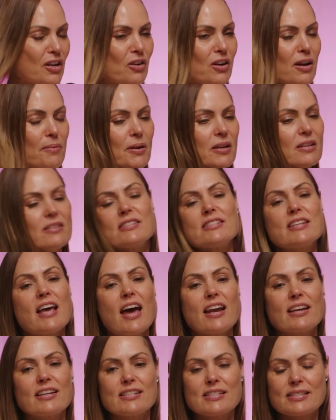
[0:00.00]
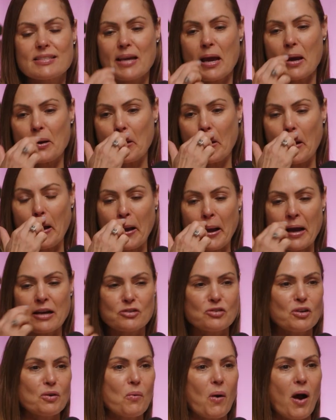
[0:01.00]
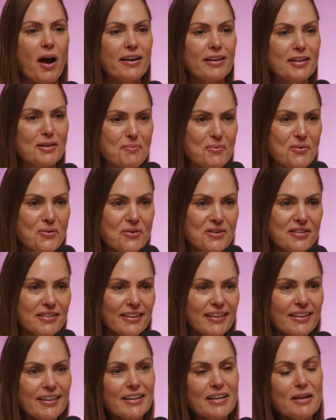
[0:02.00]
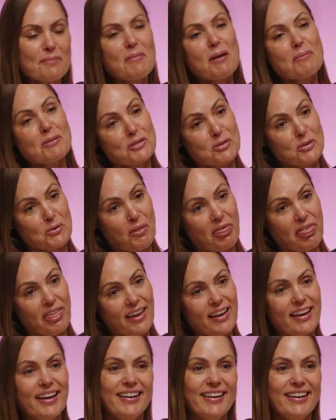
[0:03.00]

Look, I mean, sadly to say, I can't drink wine anymore. Maybe it's a good thing.